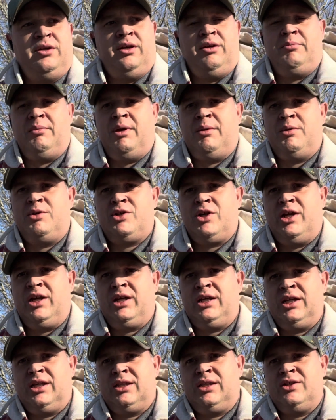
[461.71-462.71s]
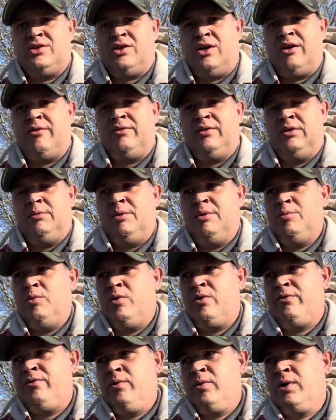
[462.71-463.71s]
maybe try to kick this off a little bit
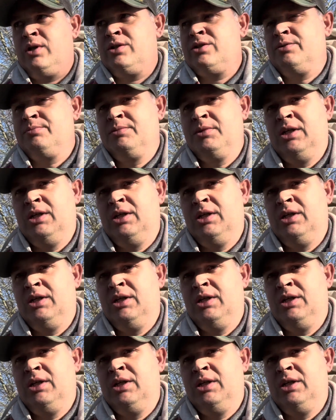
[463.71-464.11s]
more for us.